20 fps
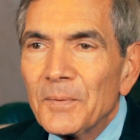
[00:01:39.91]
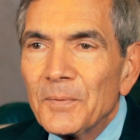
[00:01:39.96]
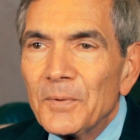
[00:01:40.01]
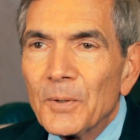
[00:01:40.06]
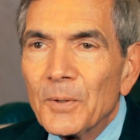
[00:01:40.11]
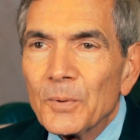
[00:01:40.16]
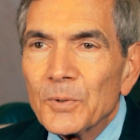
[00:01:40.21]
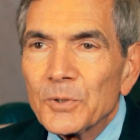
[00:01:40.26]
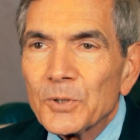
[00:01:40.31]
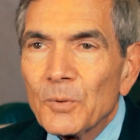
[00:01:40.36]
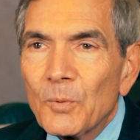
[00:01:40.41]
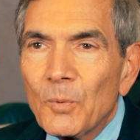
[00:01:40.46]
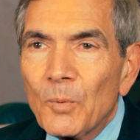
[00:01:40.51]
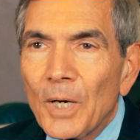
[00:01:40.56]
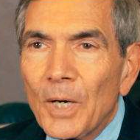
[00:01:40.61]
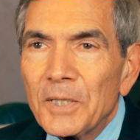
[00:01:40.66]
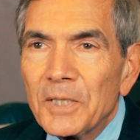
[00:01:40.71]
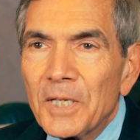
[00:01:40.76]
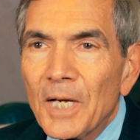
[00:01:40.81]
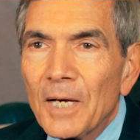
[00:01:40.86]
there was a
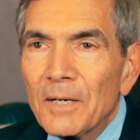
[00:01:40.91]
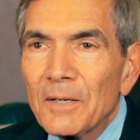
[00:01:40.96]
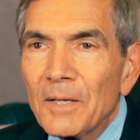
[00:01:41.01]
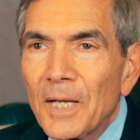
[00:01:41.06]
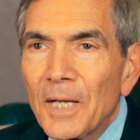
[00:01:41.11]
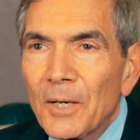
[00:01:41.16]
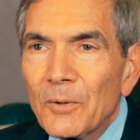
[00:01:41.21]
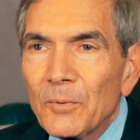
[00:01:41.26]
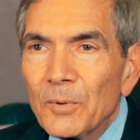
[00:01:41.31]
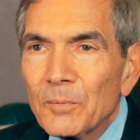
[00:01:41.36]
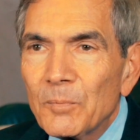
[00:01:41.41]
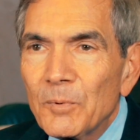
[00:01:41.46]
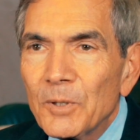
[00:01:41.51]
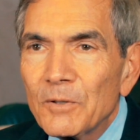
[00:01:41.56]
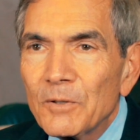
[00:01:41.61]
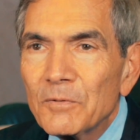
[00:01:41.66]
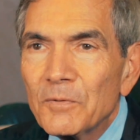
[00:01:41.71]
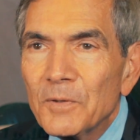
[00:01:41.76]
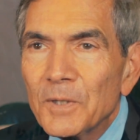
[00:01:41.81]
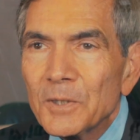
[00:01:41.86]
white Cadillac with
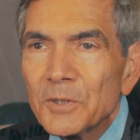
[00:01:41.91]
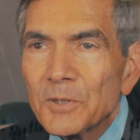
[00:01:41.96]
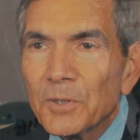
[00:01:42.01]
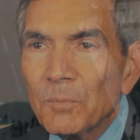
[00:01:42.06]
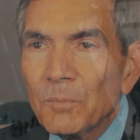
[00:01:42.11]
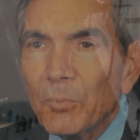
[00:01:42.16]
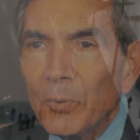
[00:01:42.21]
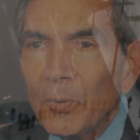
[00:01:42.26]
big fins that